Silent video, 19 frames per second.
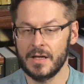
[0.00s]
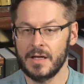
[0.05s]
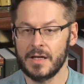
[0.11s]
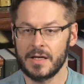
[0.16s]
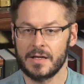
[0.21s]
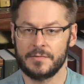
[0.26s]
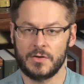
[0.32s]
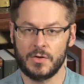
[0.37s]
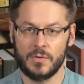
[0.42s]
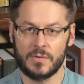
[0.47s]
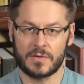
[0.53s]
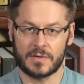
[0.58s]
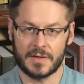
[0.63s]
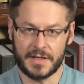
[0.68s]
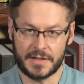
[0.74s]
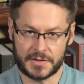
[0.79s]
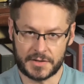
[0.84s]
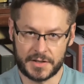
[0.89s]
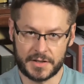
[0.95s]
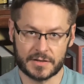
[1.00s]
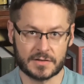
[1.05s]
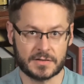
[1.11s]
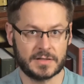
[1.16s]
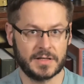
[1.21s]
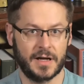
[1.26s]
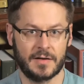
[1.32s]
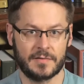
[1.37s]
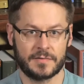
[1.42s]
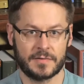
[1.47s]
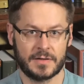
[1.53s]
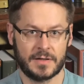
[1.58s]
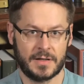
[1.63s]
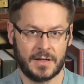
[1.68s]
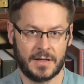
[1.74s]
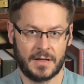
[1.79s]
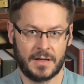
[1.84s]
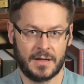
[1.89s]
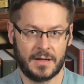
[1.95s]
If you think to yourself,
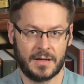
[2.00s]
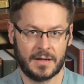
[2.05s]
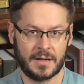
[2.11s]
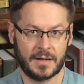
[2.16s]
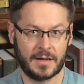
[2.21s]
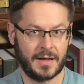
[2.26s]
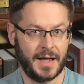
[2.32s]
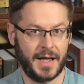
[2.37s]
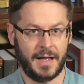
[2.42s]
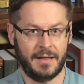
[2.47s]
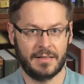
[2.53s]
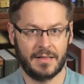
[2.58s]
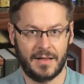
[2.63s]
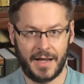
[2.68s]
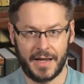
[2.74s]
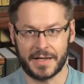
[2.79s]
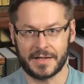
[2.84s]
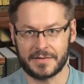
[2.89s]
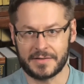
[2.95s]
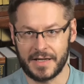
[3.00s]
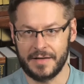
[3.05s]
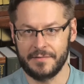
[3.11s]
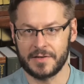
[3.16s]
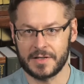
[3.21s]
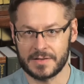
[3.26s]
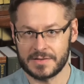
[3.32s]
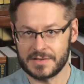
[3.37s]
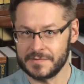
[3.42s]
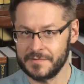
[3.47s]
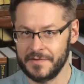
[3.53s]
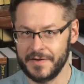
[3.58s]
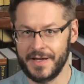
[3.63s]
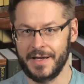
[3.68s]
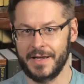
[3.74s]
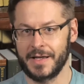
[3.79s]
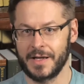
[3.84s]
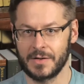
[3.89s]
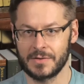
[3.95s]
I like David's
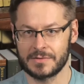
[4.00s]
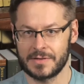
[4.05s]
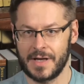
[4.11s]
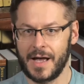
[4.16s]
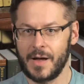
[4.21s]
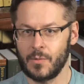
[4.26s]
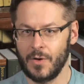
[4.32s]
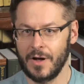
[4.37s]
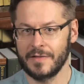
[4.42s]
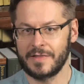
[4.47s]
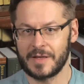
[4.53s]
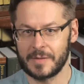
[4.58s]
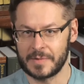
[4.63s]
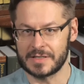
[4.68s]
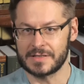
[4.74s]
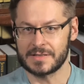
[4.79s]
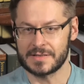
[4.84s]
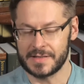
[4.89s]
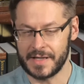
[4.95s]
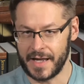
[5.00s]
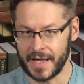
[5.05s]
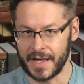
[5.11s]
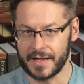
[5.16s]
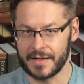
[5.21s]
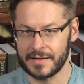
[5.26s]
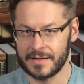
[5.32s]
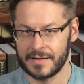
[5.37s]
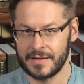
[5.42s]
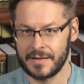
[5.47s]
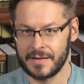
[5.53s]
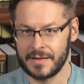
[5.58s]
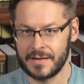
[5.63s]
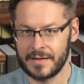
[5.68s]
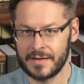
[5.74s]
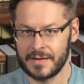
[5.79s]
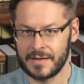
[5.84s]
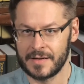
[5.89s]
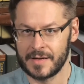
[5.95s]
videos, I want them to stay.
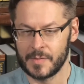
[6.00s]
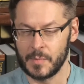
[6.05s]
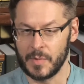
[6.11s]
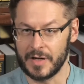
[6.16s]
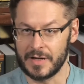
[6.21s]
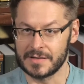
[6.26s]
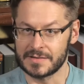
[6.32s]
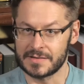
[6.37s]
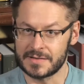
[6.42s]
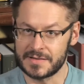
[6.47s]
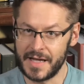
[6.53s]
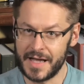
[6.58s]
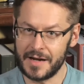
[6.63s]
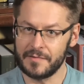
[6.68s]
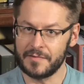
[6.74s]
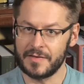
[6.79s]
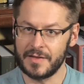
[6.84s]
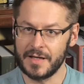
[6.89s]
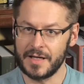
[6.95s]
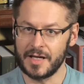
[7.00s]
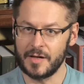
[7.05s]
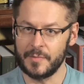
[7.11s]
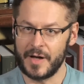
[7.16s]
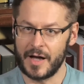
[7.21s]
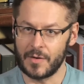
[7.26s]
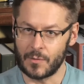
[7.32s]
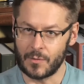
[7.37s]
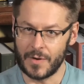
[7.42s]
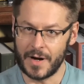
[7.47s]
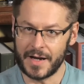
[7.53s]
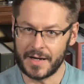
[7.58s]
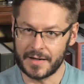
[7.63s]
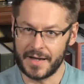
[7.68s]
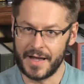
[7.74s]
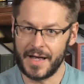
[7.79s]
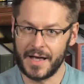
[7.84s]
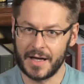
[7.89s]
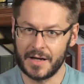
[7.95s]
But instead of thinking about right
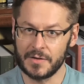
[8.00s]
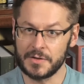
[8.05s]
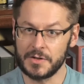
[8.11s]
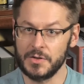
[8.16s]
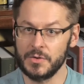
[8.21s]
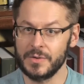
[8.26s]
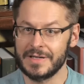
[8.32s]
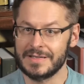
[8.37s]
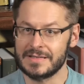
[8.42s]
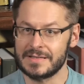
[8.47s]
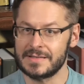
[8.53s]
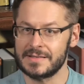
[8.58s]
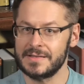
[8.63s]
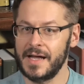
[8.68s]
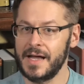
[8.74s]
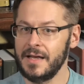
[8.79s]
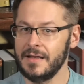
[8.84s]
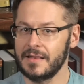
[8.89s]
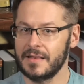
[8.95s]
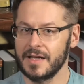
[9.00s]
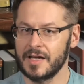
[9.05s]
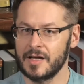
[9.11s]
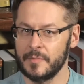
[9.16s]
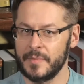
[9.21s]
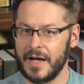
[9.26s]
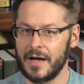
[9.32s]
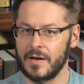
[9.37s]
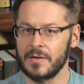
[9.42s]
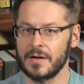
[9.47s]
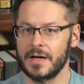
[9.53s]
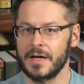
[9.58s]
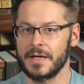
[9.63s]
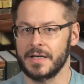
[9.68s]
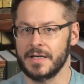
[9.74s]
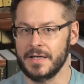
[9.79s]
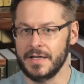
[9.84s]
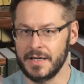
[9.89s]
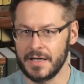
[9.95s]
now, you instead think about a
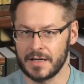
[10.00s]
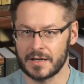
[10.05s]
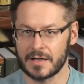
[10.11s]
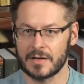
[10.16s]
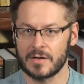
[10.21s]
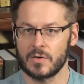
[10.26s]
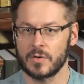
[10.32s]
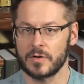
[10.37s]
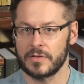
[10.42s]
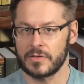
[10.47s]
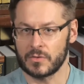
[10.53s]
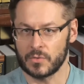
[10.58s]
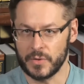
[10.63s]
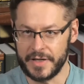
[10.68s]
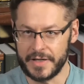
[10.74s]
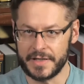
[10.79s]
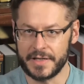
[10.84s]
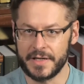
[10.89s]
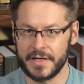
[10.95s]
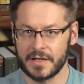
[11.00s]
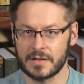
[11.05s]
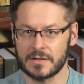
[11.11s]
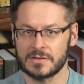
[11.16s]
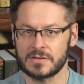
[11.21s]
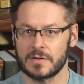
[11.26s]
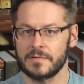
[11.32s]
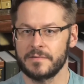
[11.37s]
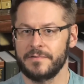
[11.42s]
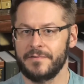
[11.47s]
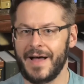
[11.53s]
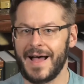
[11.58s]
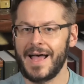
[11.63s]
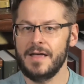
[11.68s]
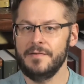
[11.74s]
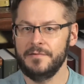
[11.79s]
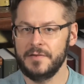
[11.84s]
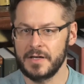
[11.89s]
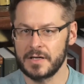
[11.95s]
year or 3 years or
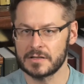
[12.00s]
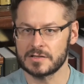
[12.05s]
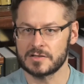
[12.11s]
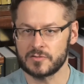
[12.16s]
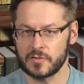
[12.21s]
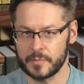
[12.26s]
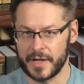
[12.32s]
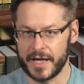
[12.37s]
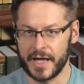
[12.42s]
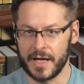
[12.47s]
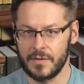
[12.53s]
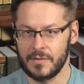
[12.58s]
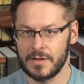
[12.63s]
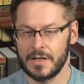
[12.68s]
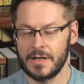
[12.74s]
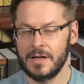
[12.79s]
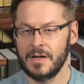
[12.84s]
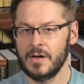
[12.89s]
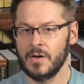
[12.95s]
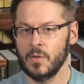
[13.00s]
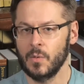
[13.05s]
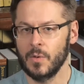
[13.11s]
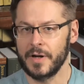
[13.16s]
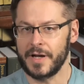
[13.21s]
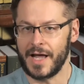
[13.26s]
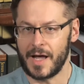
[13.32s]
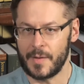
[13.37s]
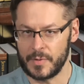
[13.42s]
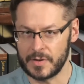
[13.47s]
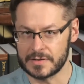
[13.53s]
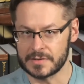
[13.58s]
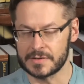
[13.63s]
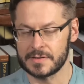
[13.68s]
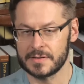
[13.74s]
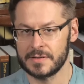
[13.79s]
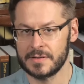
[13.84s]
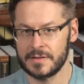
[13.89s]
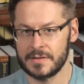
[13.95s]
5 years from now, what happens?